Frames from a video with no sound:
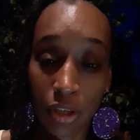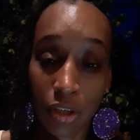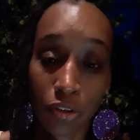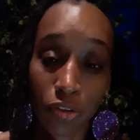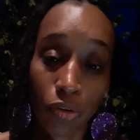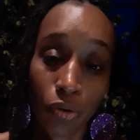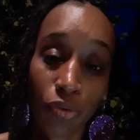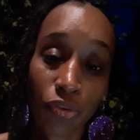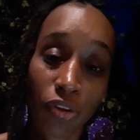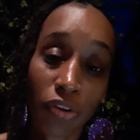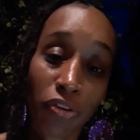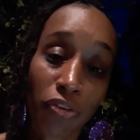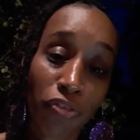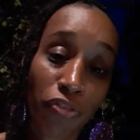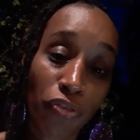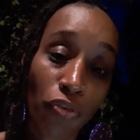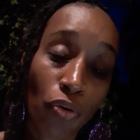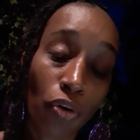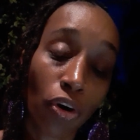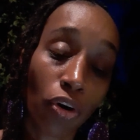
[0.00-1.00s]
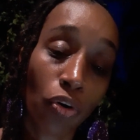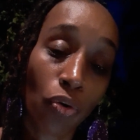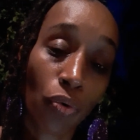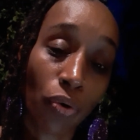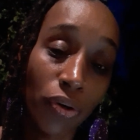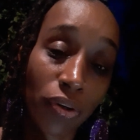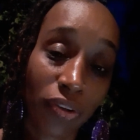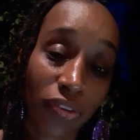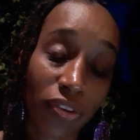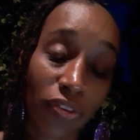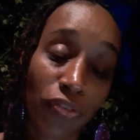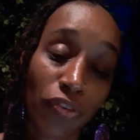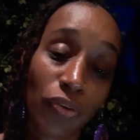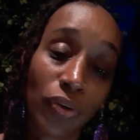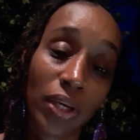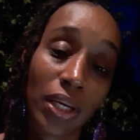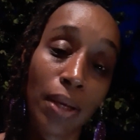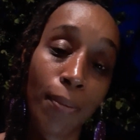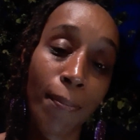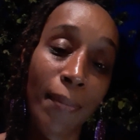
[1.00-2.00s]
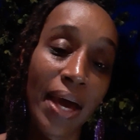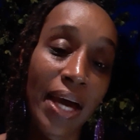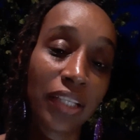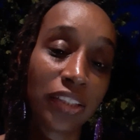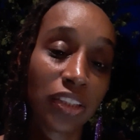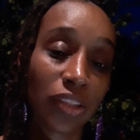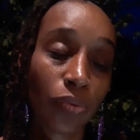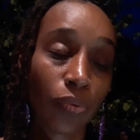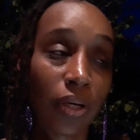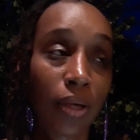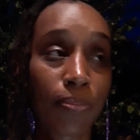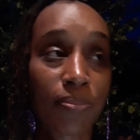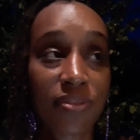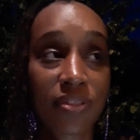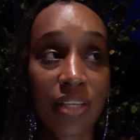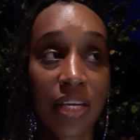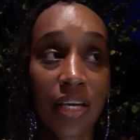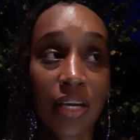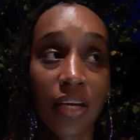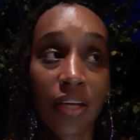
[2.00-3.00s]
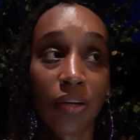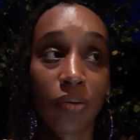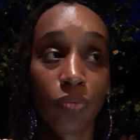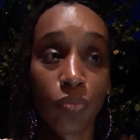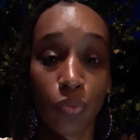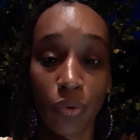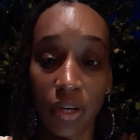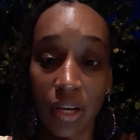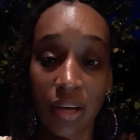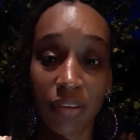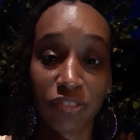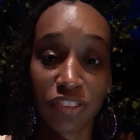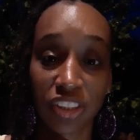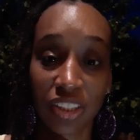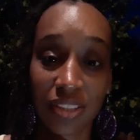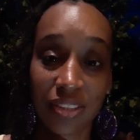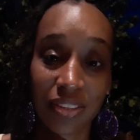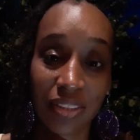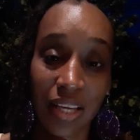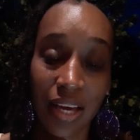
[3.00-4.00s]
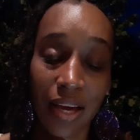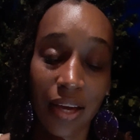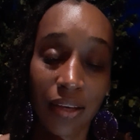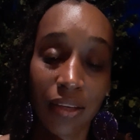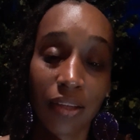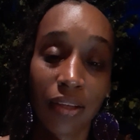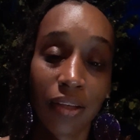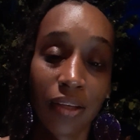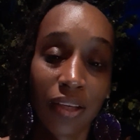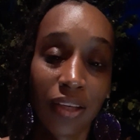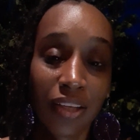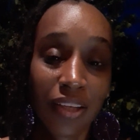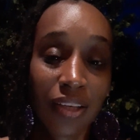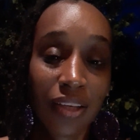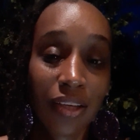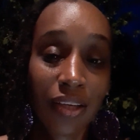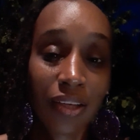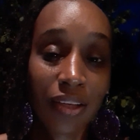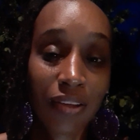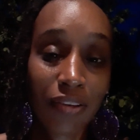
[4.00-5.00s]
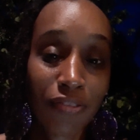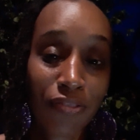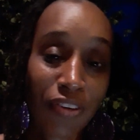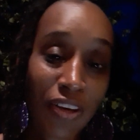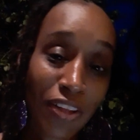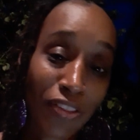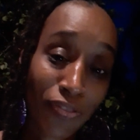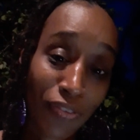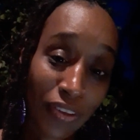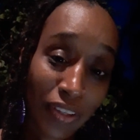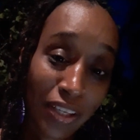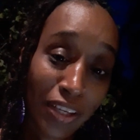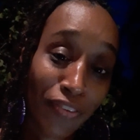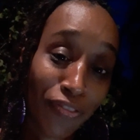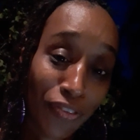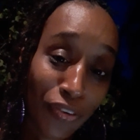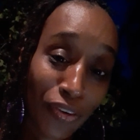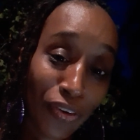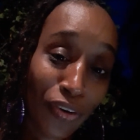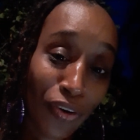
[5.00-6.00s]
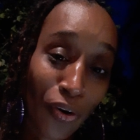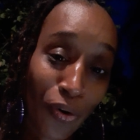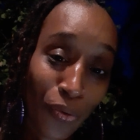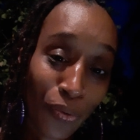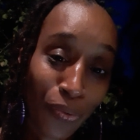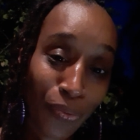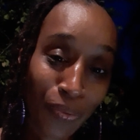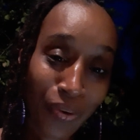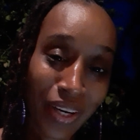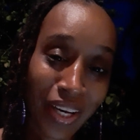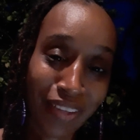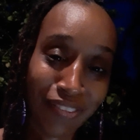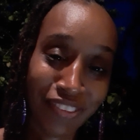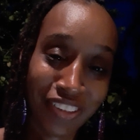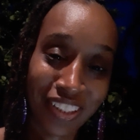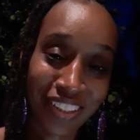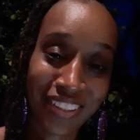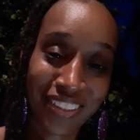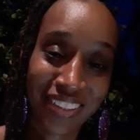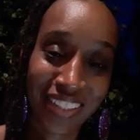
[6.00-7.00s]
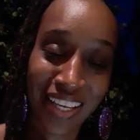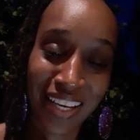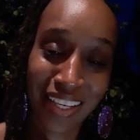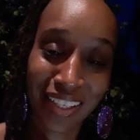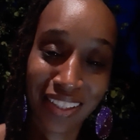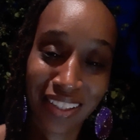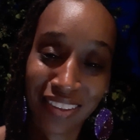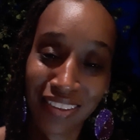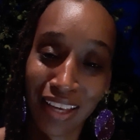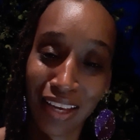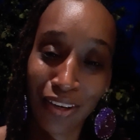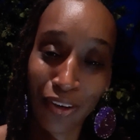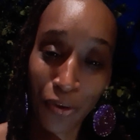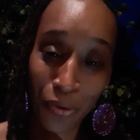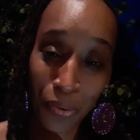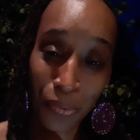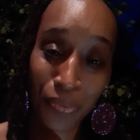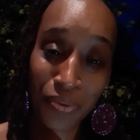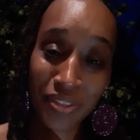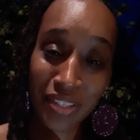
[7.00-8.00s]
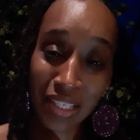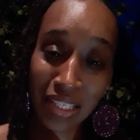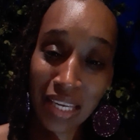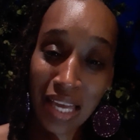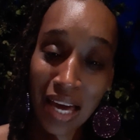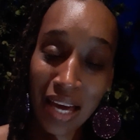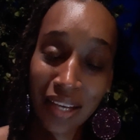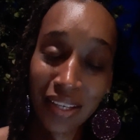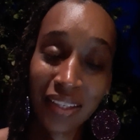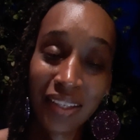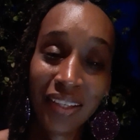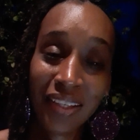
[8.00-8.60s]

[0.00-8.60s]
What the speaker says: Those are the 4 corners. If you can imagine what I'm saying, what I've just said, faithfully, if you could hold what I've just said, because I know it was a lot.